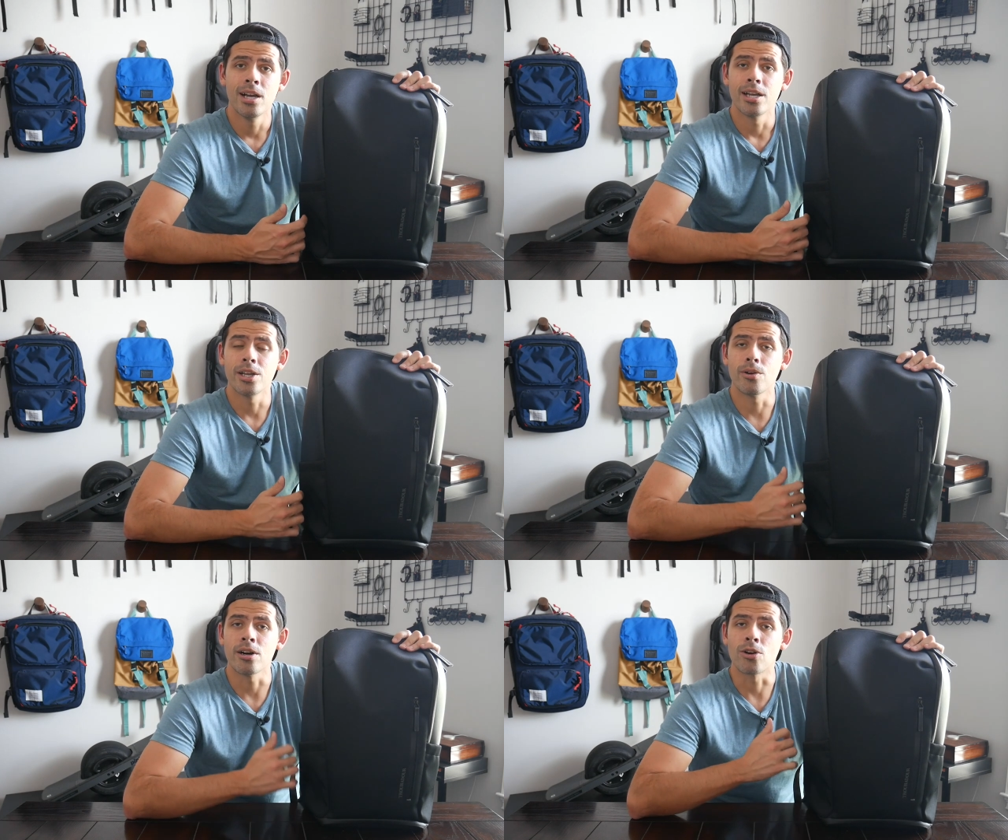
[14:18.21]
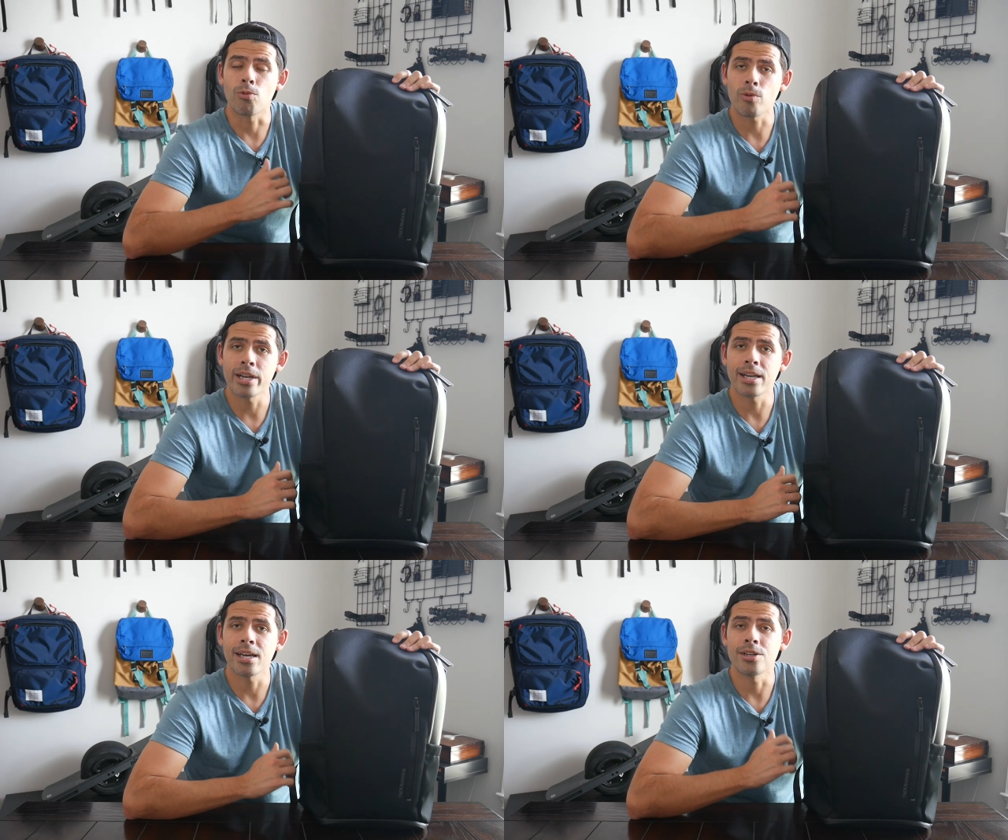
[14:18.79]
you know, a
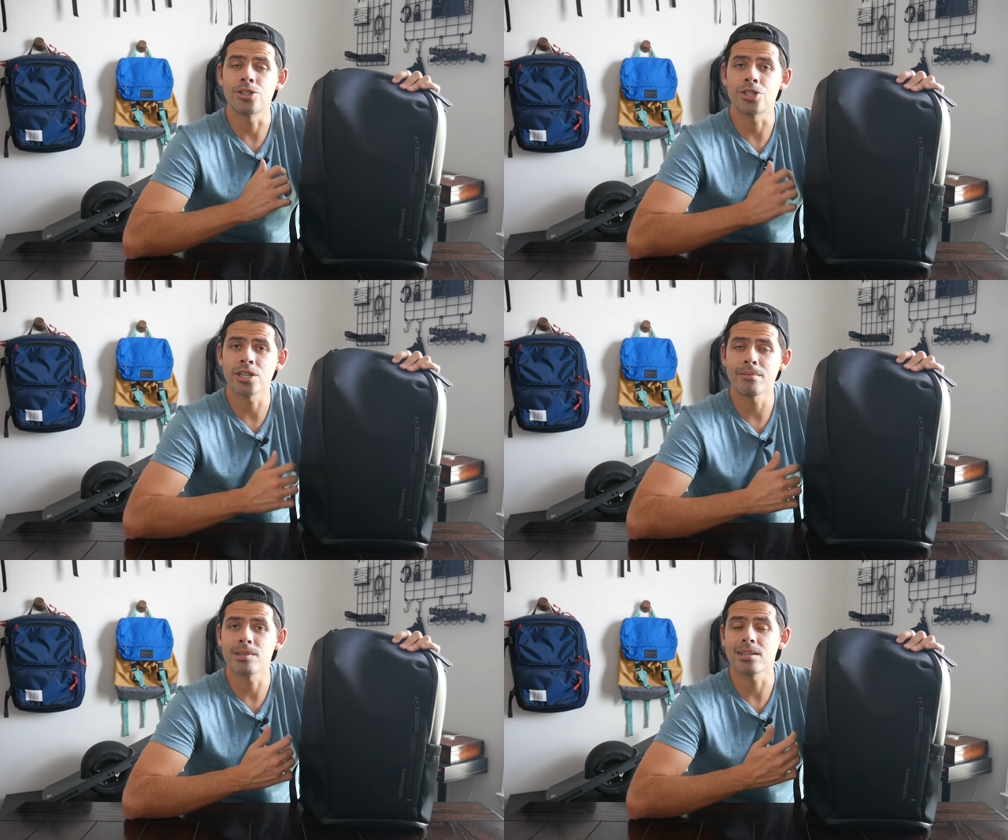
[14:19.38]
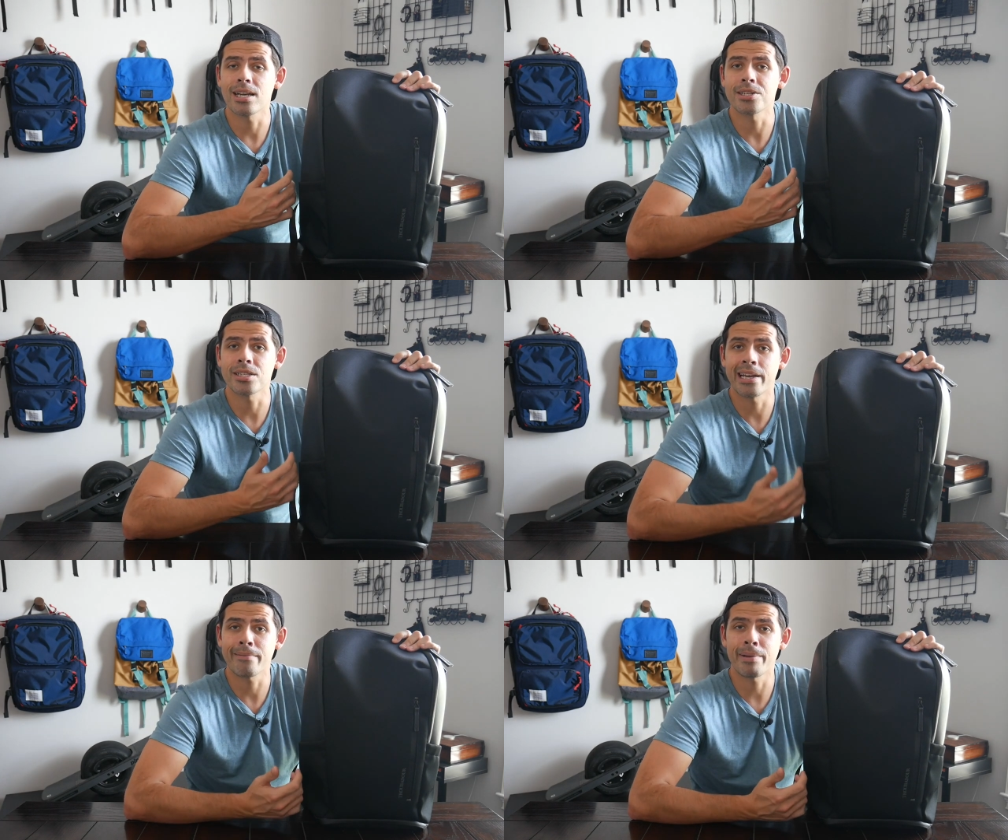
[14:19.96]
great kind of gym slash
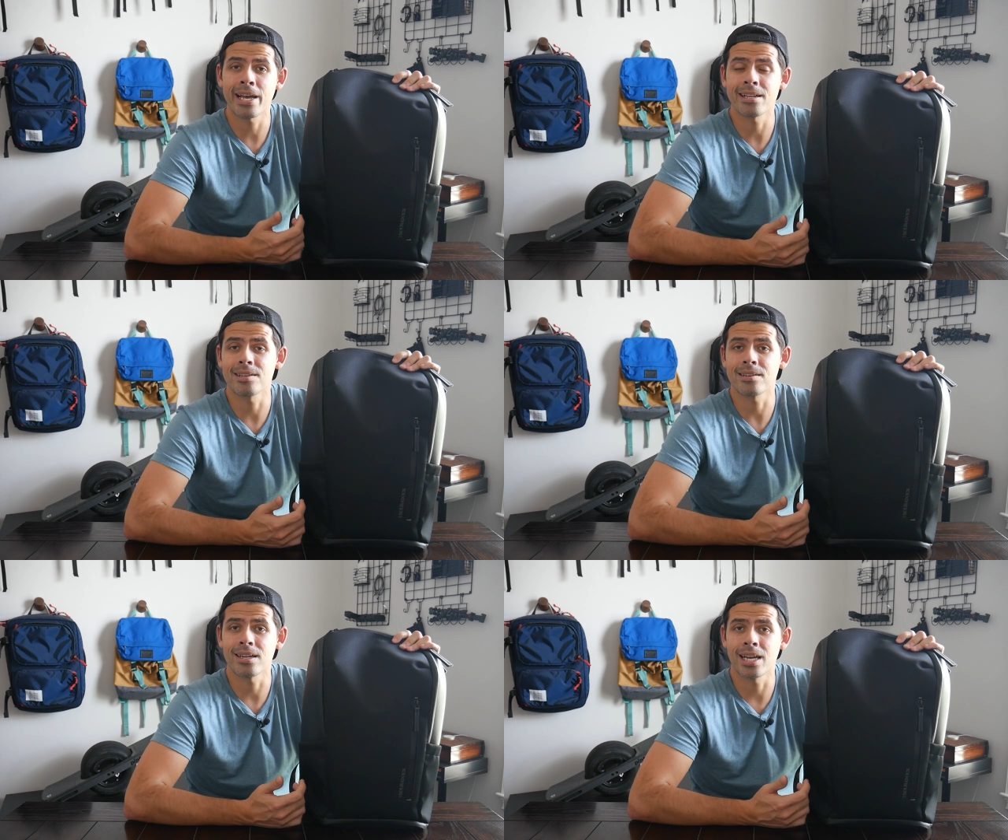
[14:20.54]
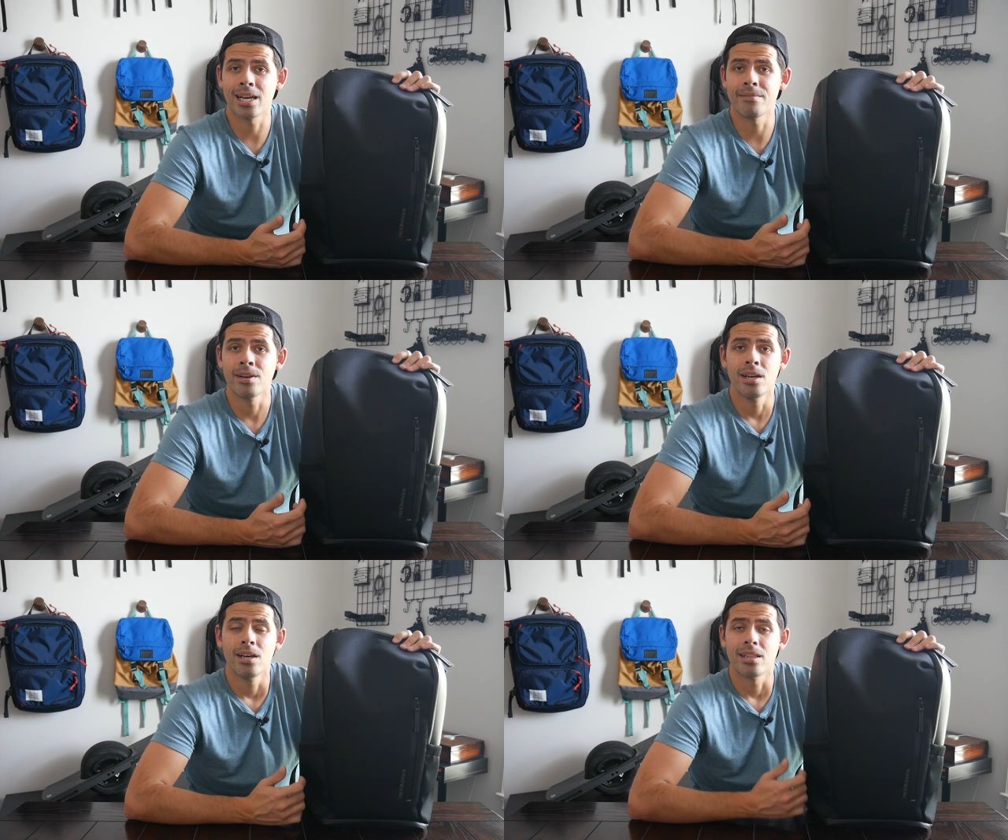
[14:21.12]
tech bag that's gonna have
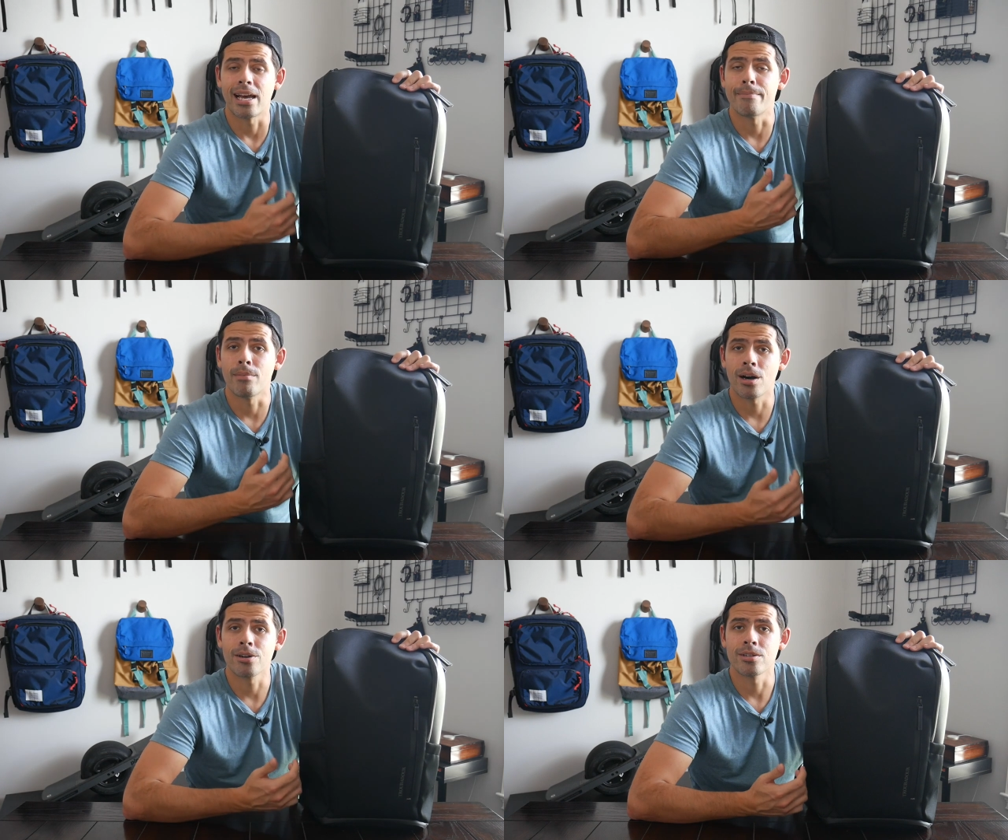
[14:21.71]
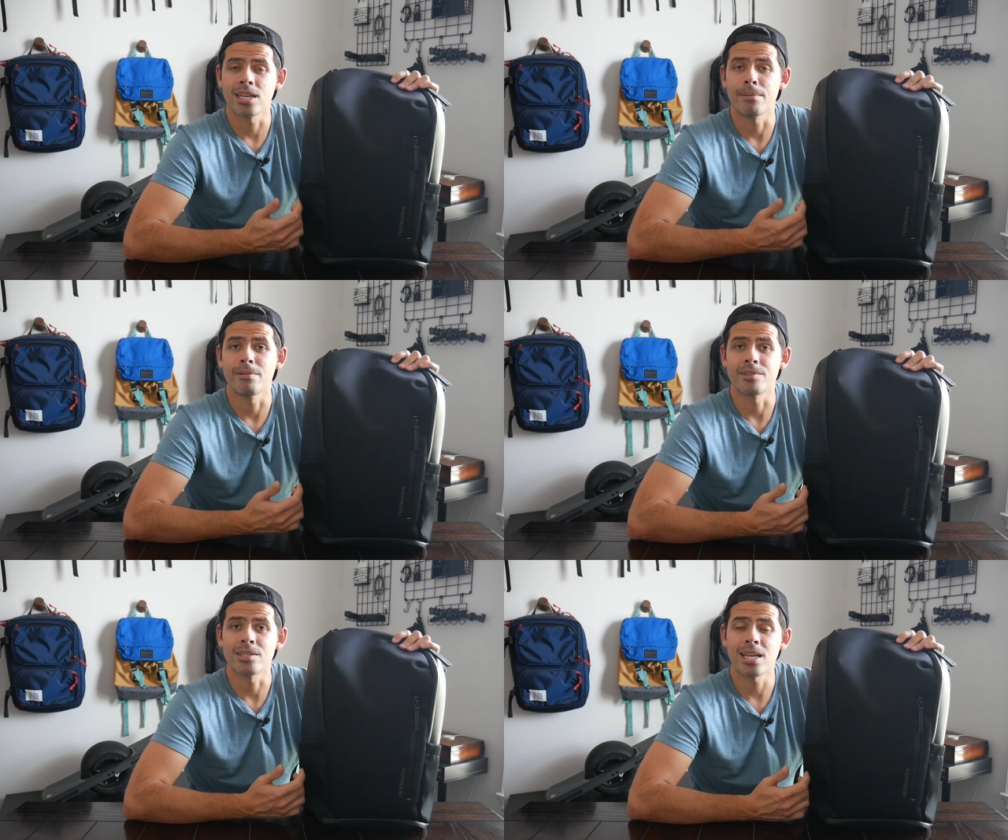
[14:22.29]
that modern type
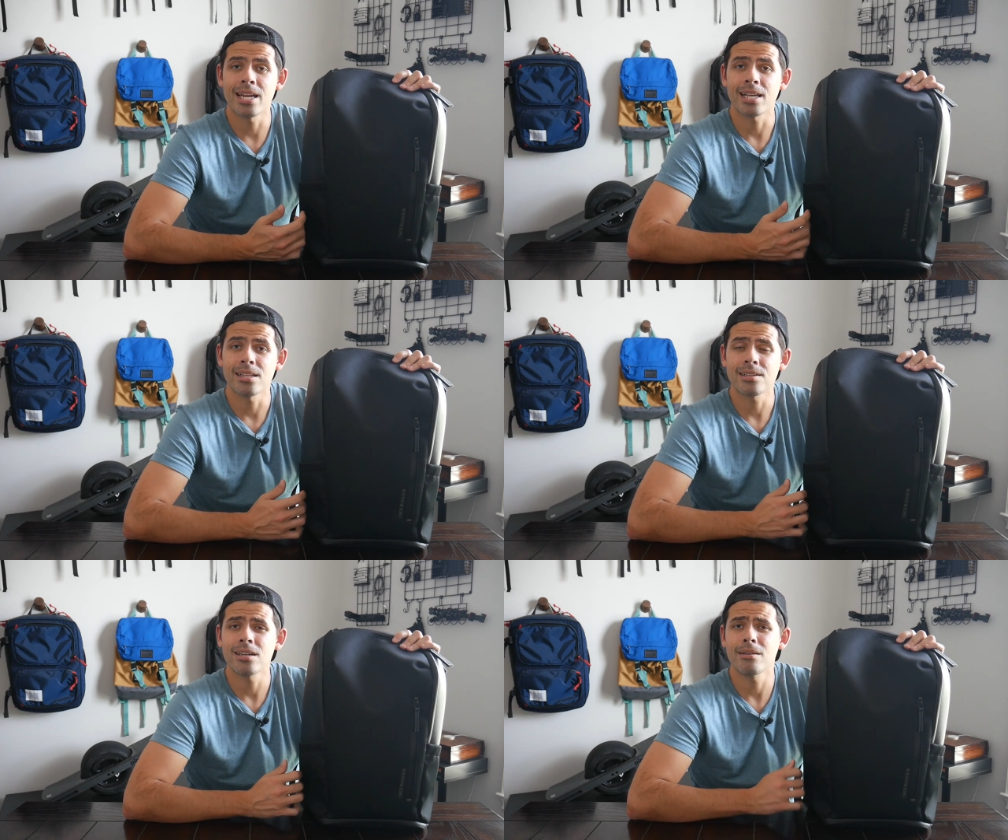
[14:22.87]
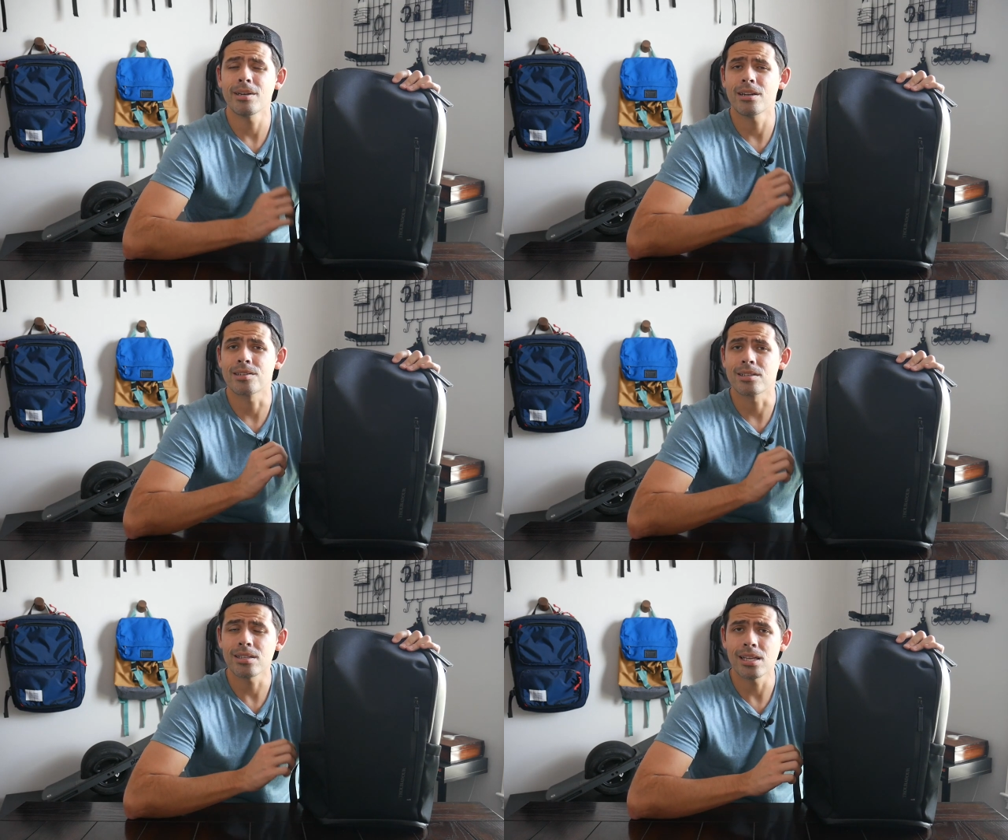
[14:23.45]
of aesthetic and that's gonna come in at a
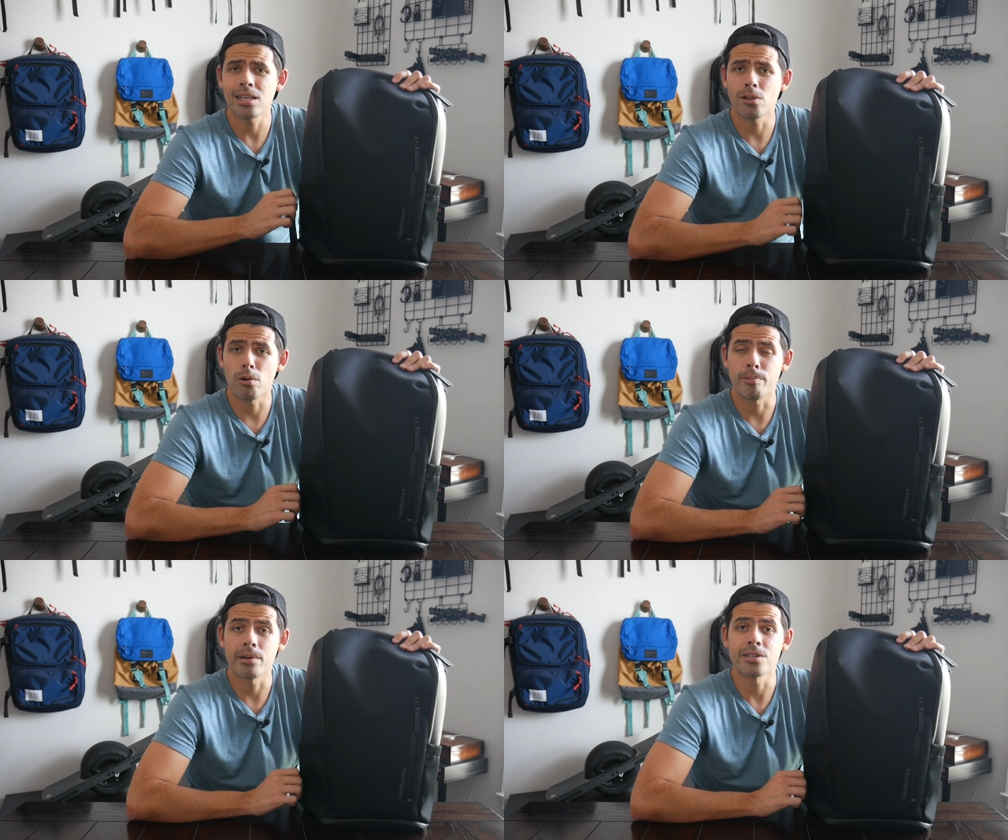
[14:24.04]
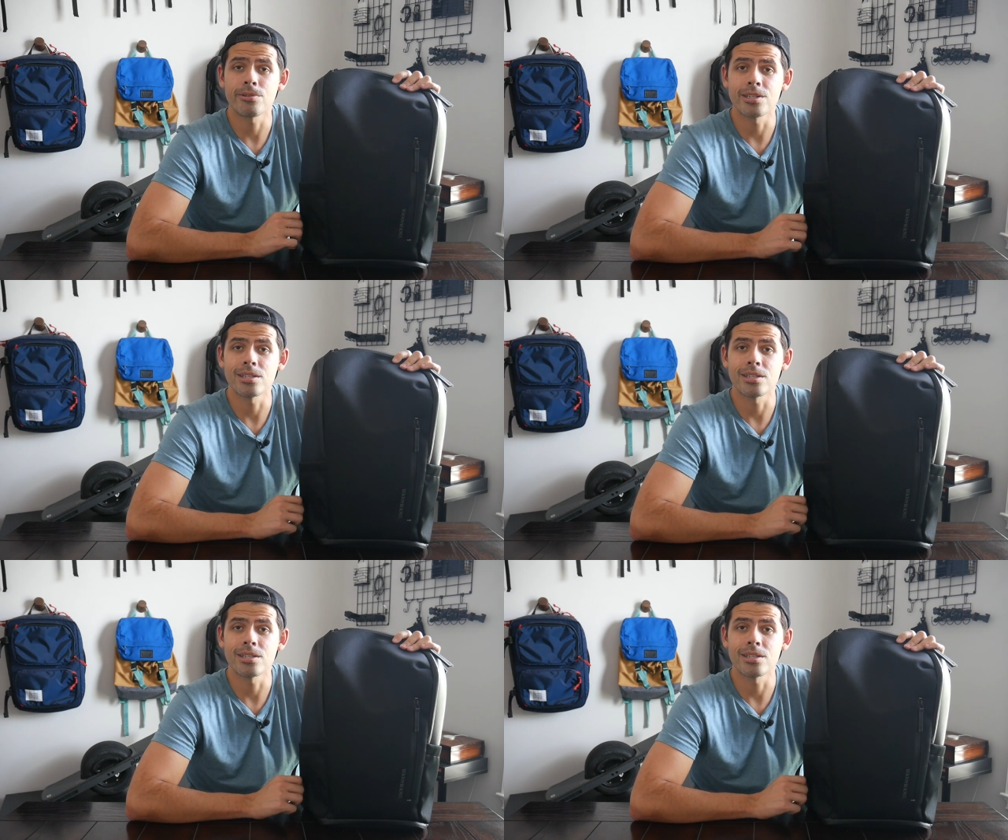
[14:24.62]
slightly lower price range,